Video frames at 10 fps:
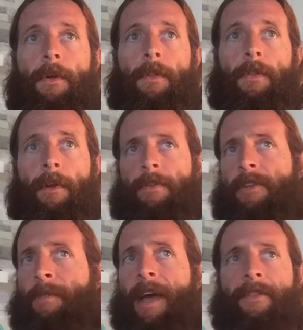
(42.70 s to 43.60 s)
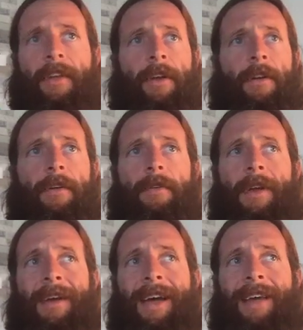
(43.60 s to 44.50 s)
There are some out there.
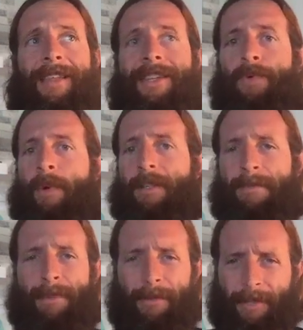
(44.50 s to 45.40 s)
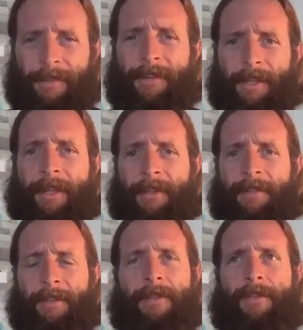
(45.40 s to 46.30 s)
Each one is built differently.
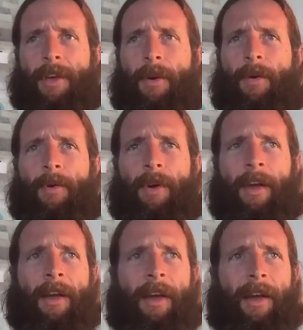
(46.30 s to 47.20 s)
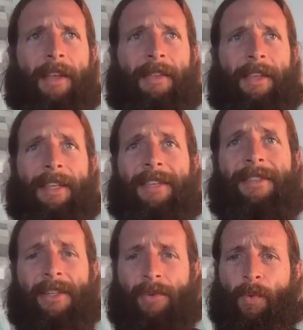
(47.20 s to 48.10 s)
So the
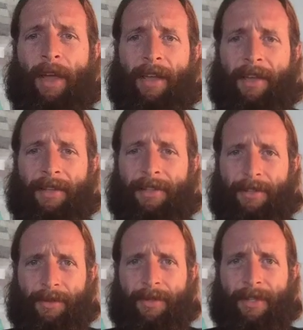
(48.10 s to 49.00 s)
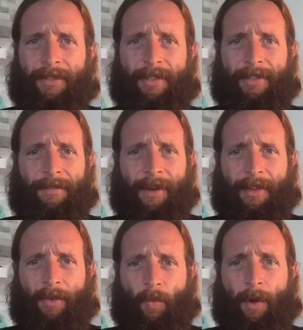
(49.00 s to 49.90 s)
easiest way to do this is to
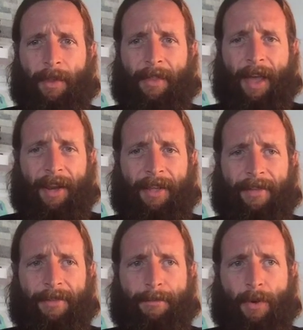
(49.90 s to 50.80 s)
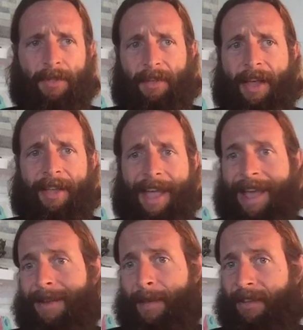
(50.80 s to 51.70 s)
find the one that is most like
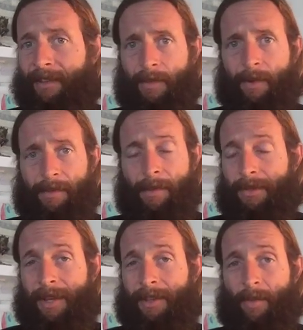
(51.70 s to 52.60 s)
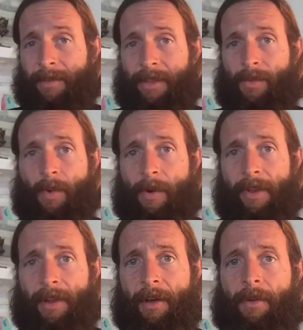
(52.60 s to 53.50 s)
Animate, most like the one that you
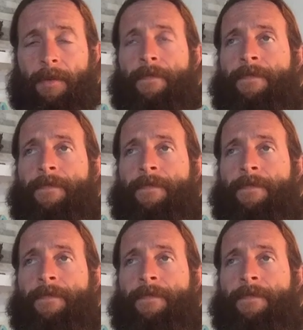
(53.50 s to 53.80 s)
already know.